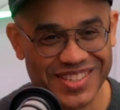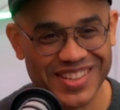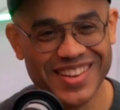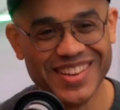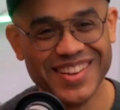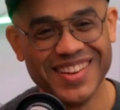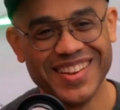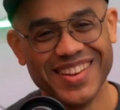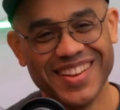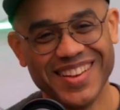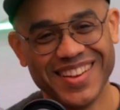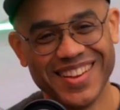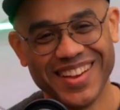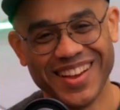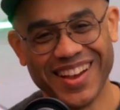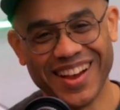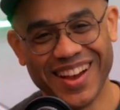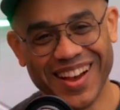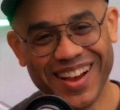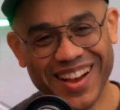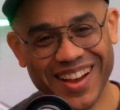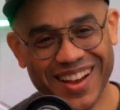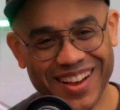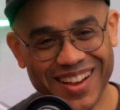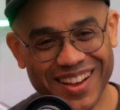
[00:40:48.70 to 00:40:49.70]
Yeah,
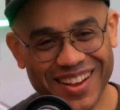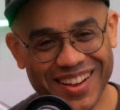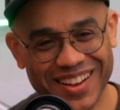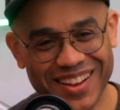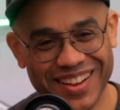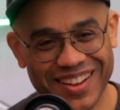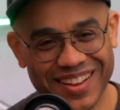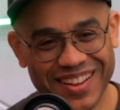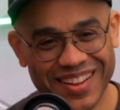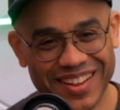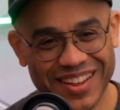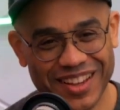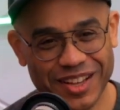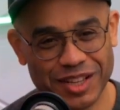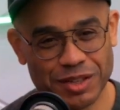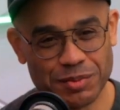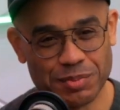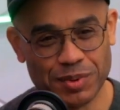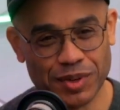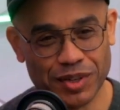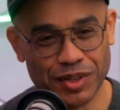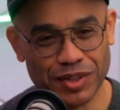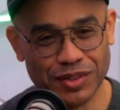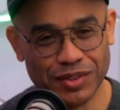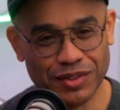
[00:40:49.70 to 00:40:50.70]
yeah. It's
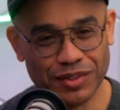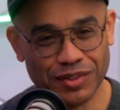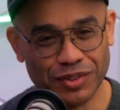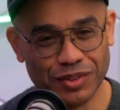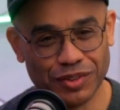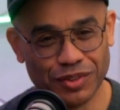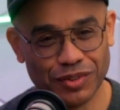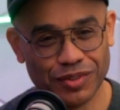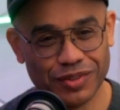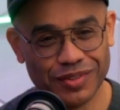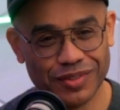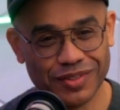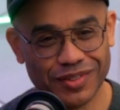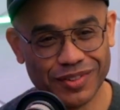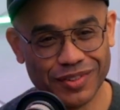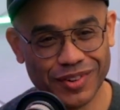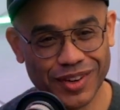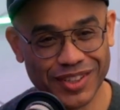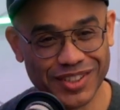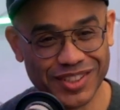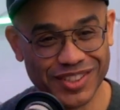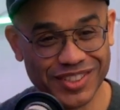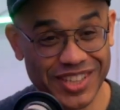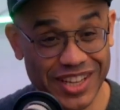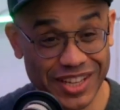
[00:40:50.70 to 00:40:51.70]
been
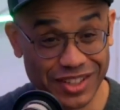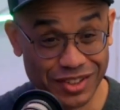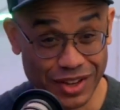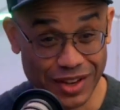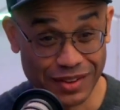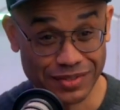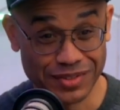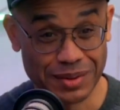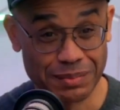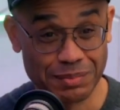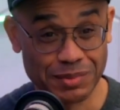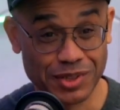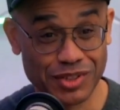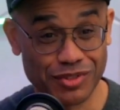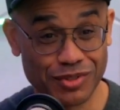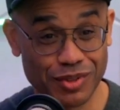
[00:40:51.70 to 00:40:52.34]
great to chat. Do you have something to